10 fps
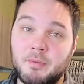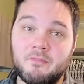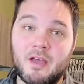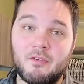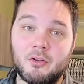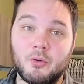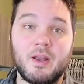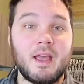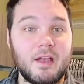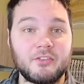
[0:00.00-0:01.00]
S&P
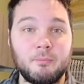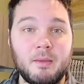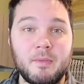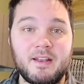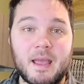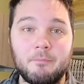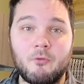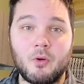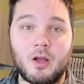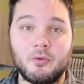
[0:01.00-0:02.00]
500, S&P Mid-Cap
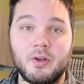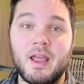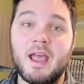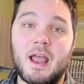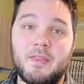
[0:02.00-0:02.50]
400,